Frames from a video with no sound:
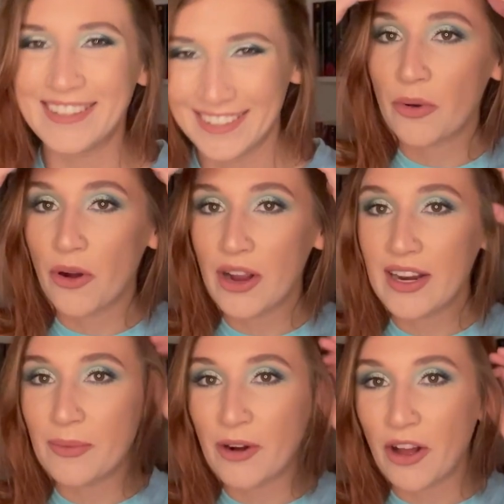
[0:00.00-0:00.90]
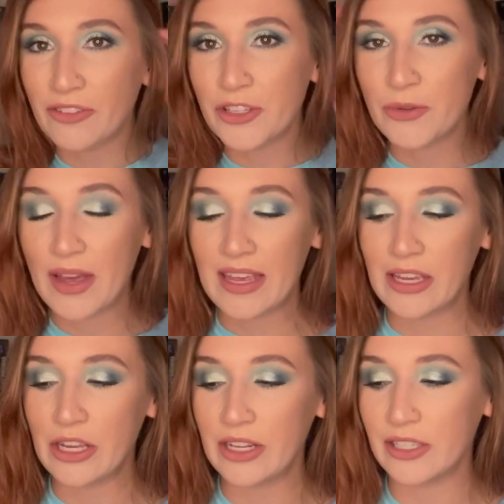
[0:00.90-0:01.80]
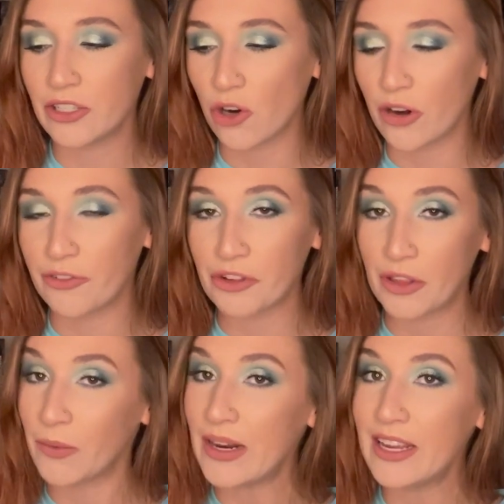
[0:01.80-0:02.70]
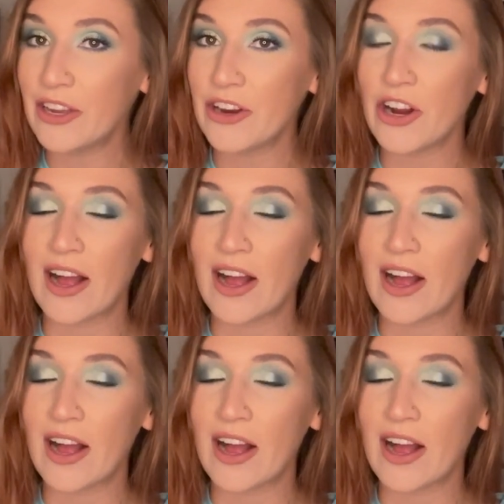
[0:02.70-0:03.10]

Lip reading: So already we're off to a good start for the reading year.